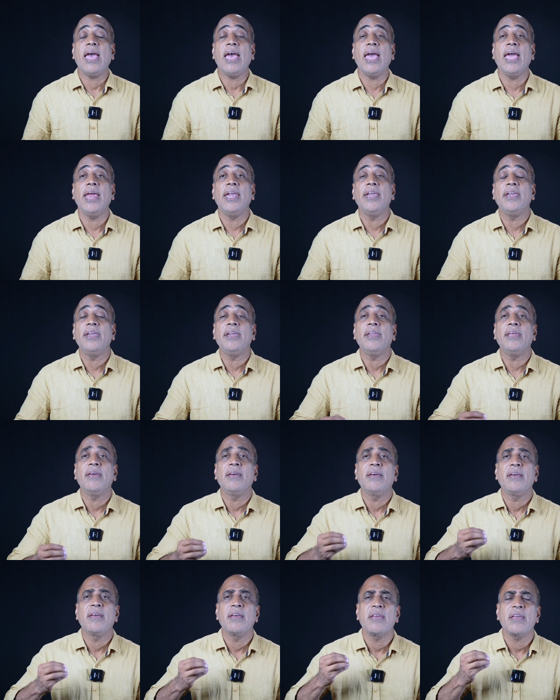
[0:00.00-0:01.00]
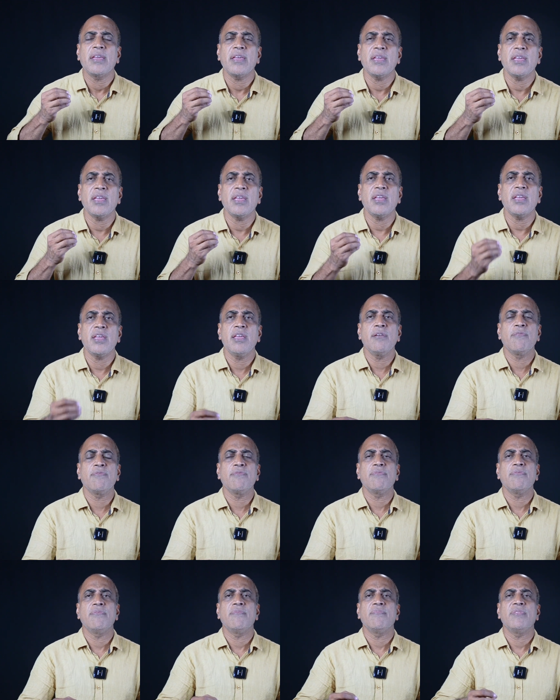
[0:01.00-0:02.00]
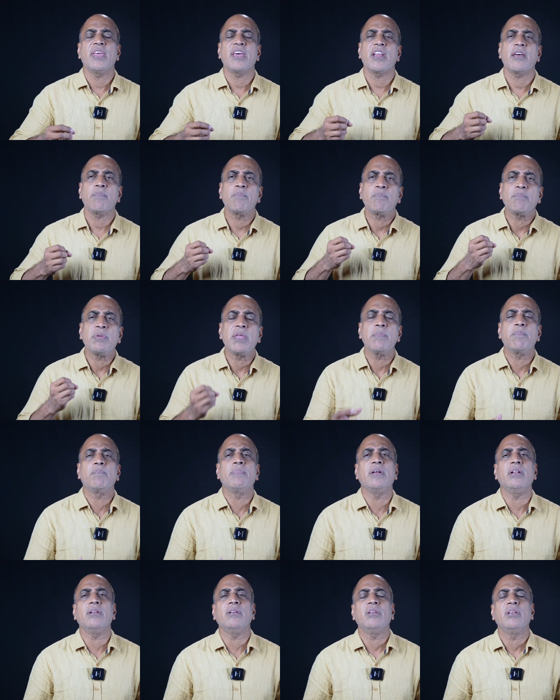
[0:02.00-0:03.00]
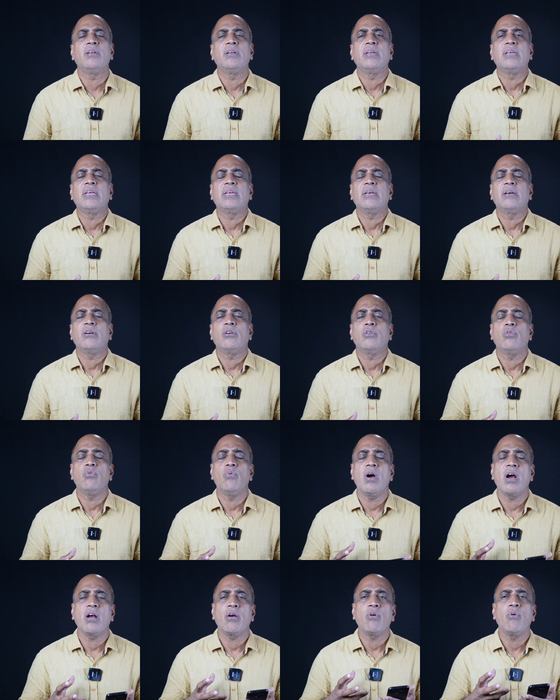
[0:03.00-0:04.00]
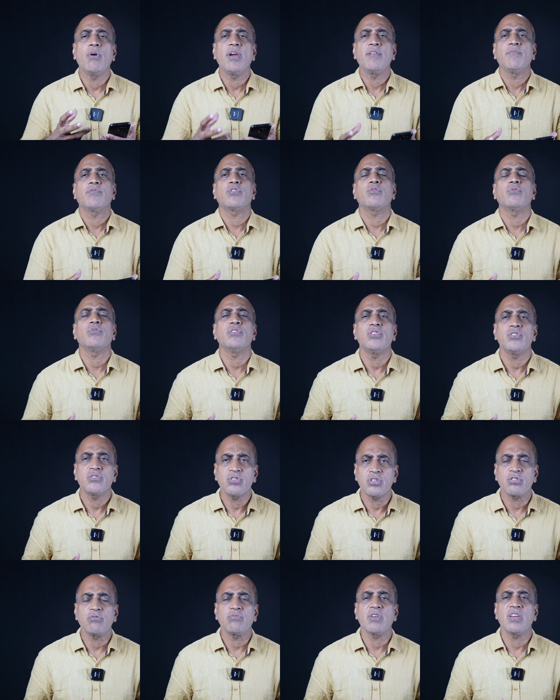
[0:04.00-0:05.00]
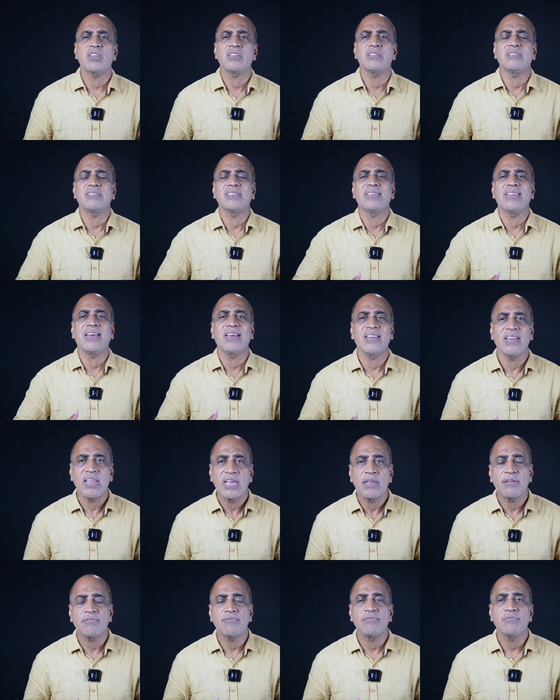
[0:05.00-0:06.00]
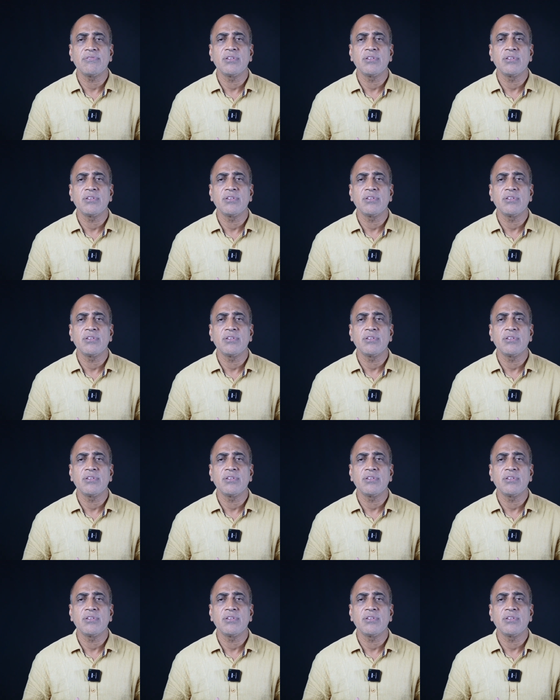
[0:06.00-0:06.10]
And if there are people who are going through these situations in our life,